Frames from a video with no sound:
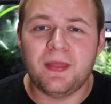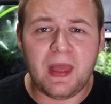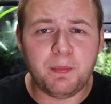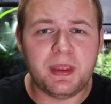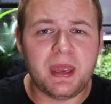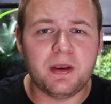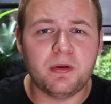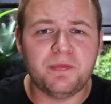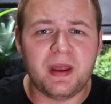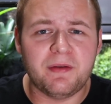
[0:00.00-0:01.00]
That way you get
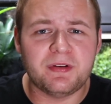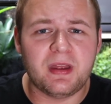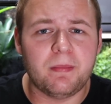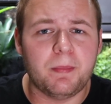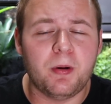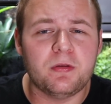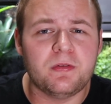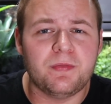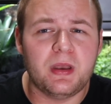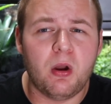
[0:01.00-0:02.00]
notified every time I
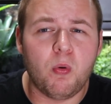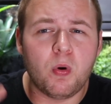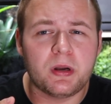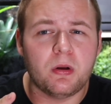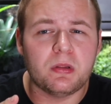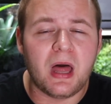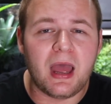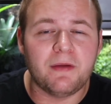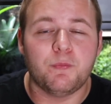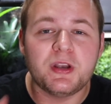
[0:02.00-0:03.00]
post a video or go
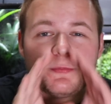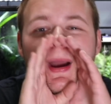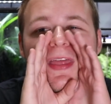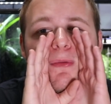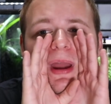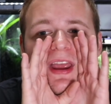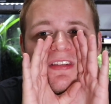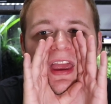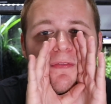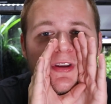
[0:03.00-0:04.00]
live, which by the way
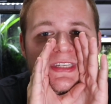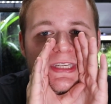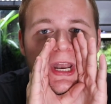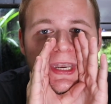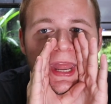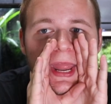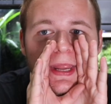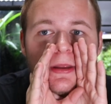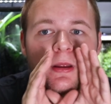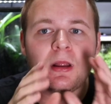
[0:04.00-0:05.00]
is every
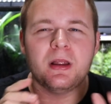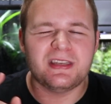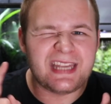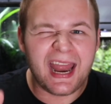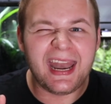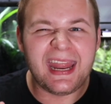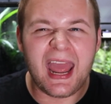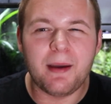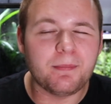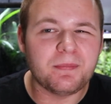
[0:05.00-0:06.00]
Sunday, 10
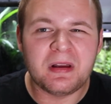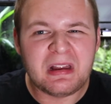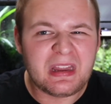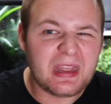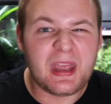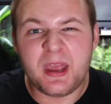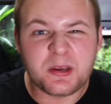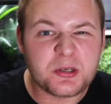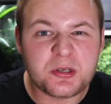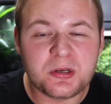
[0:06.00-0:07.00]

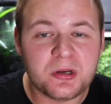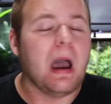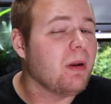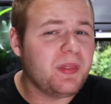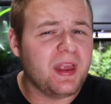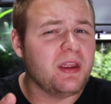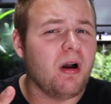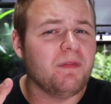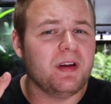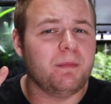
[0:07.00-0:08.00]
a.m.-ish. I want to thank you
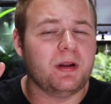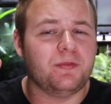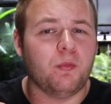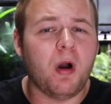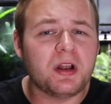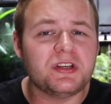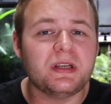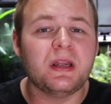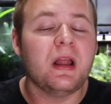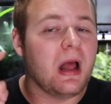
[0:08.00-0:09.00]
all very much for
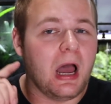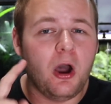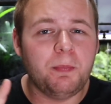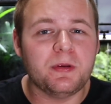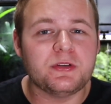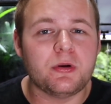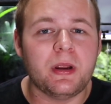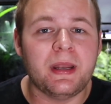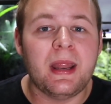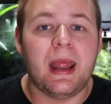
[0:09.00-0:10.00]
watching. I hope you
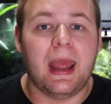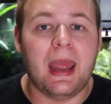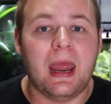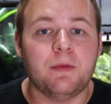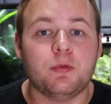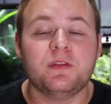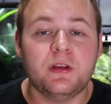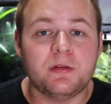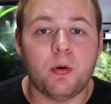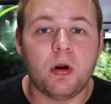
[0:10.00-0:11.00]
enjoyed, and we'll see
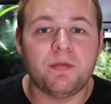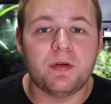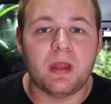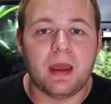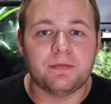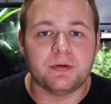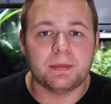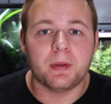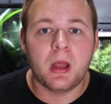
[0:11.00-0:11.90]
you tomorrow for a live stream.